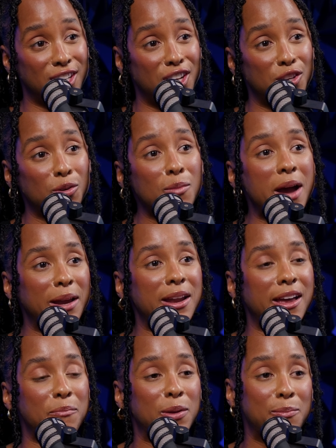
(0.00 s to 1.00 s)
Can you remind
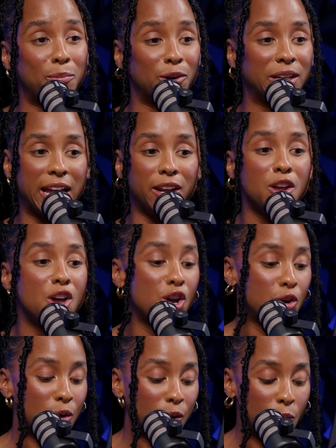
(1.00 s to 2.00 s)
people again
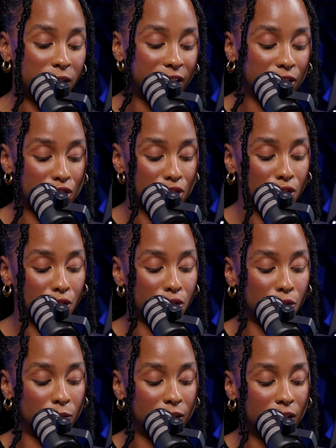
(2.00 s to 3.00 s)
who are wanting
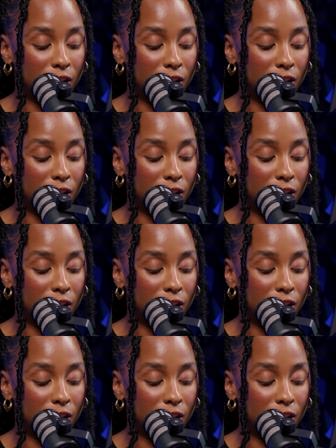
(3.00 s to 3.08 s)
to